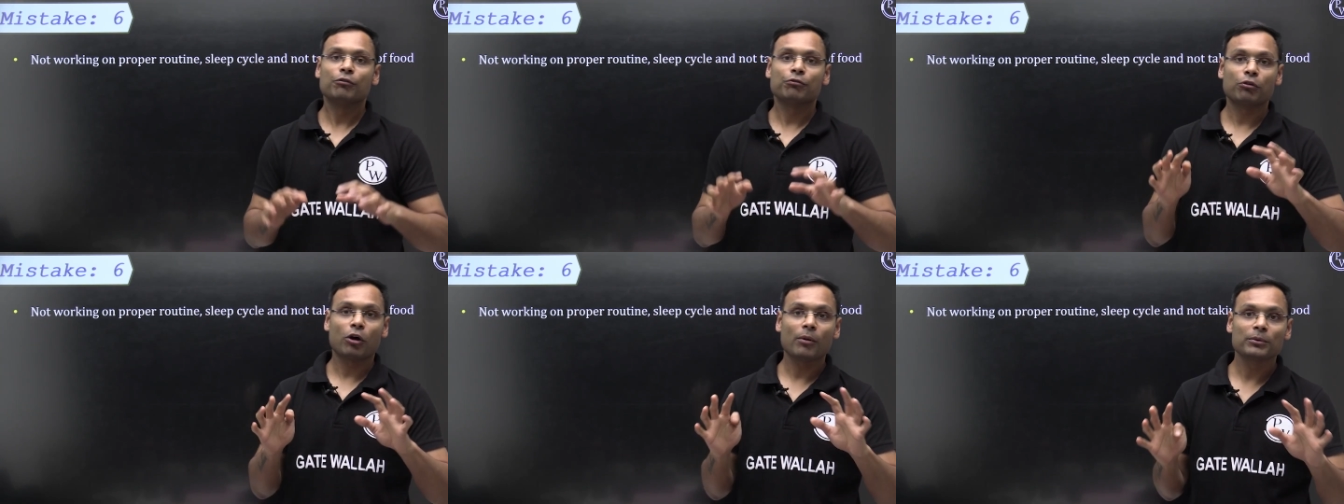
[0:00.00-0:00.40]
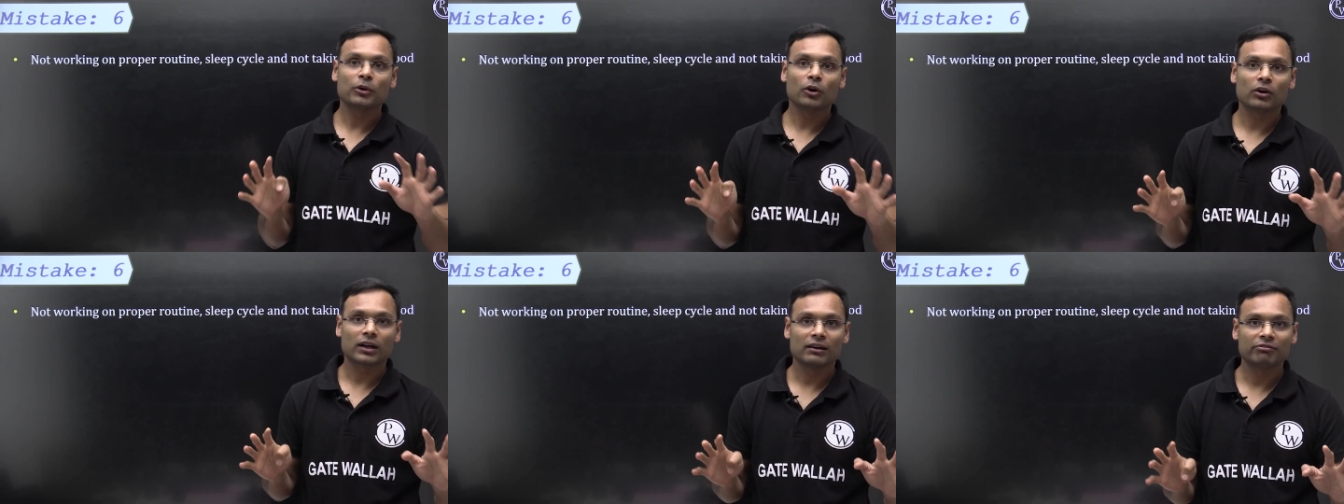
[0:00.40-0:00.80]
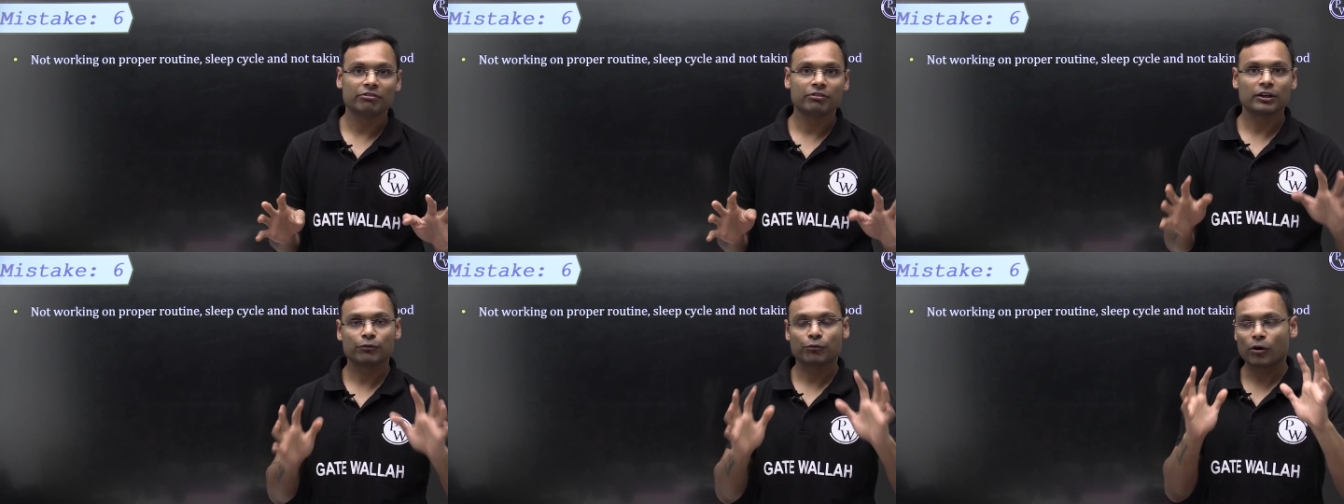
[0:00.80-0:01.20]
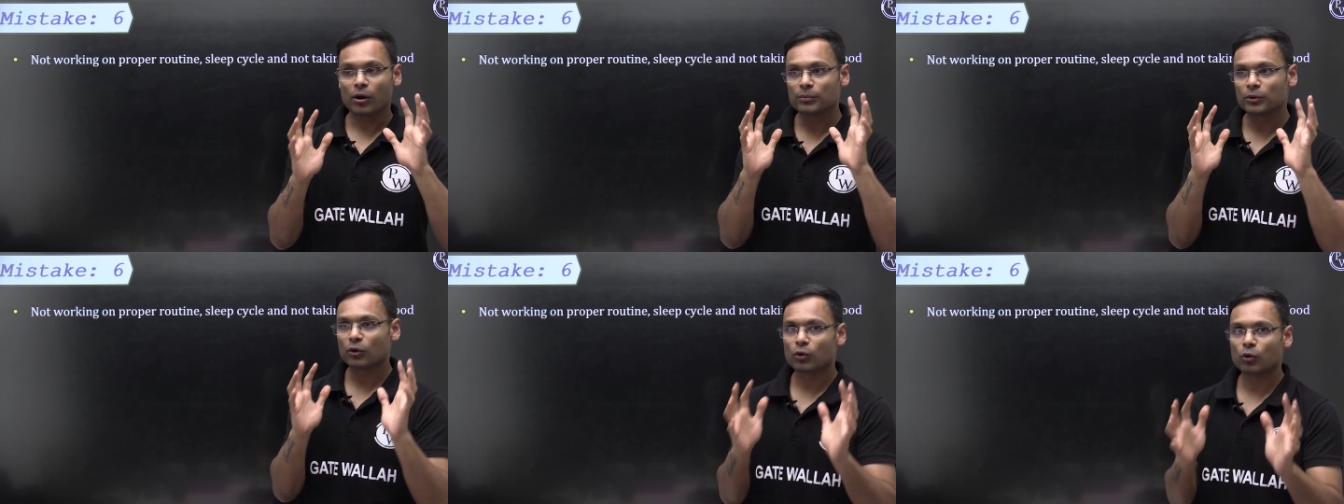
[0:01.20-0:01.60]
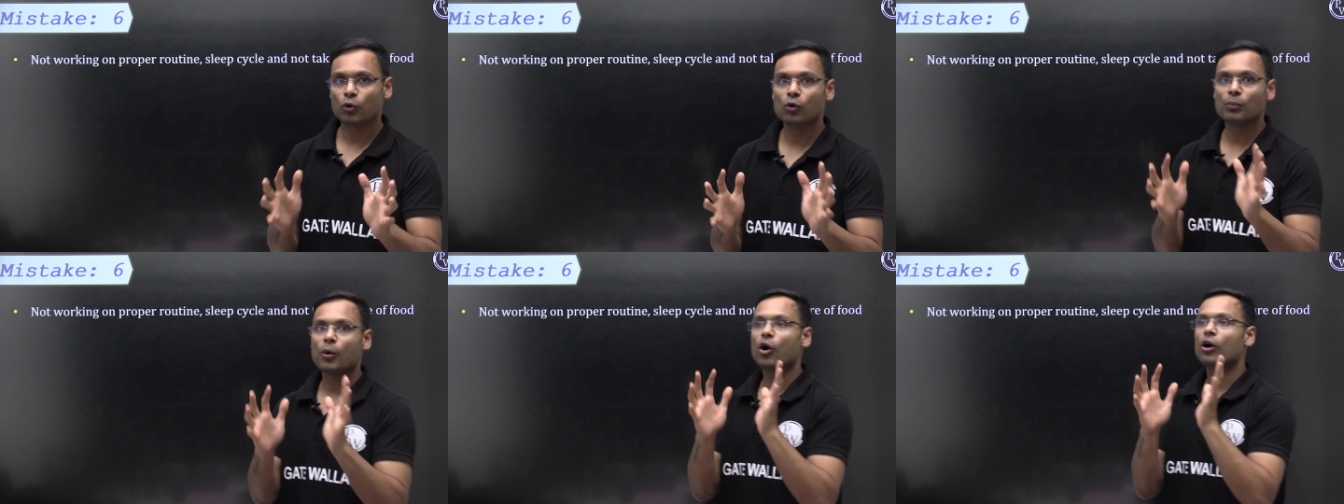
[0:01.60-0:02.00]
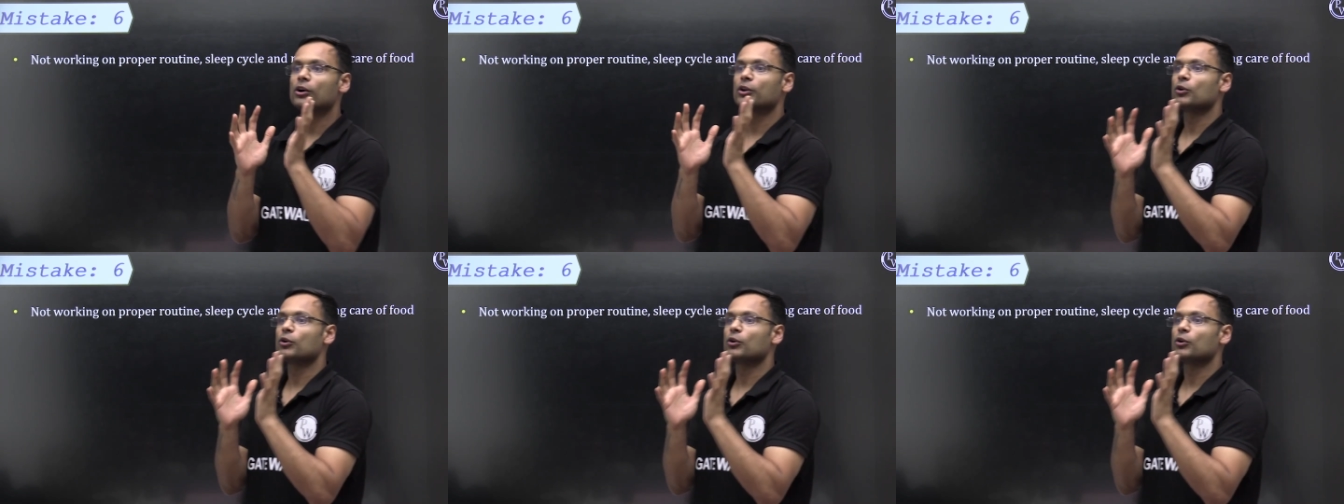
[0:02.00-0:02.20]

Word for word: from your comfort from your home or